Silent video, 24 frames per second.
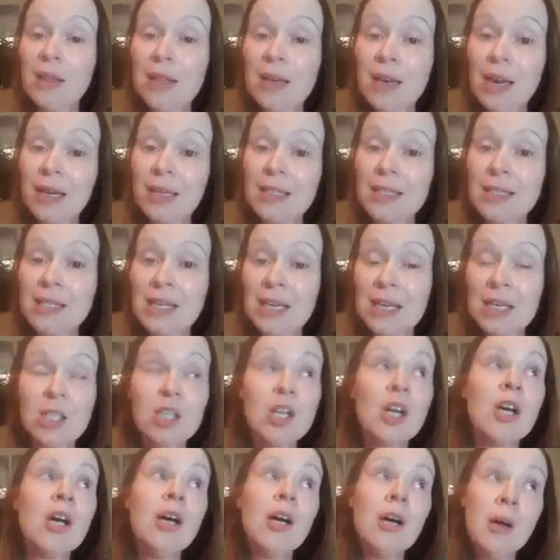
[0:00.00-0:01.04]
the next stage.
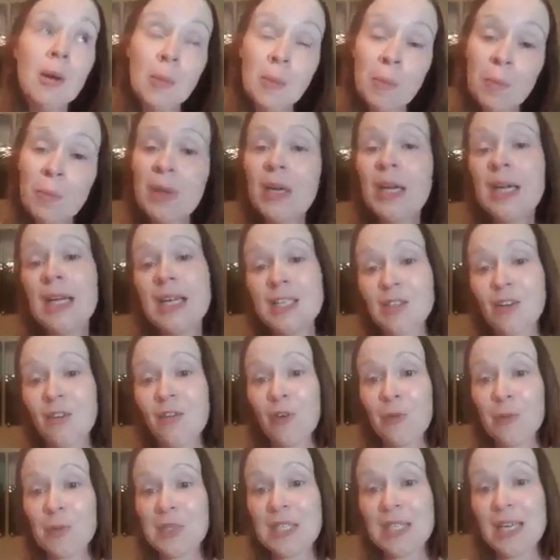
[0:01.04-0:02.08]
But he's off
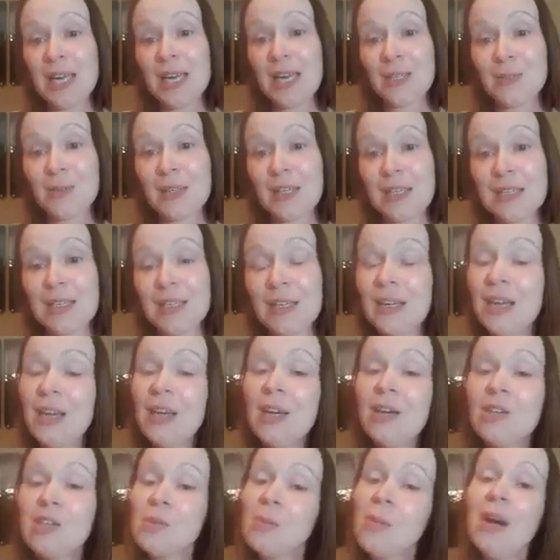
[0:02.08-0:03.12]
upstairs with it.
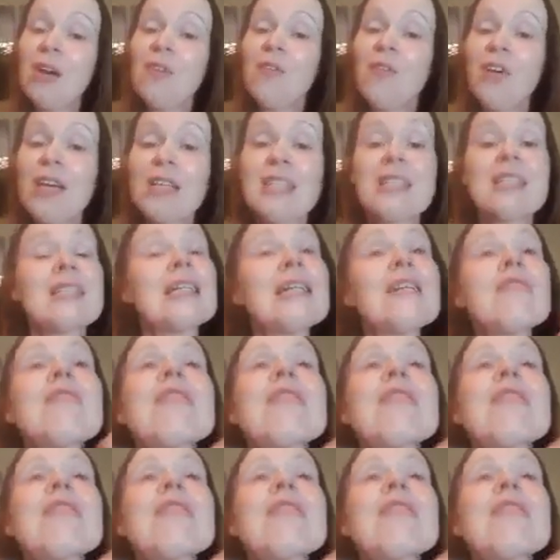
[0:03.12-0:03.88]
So my face is now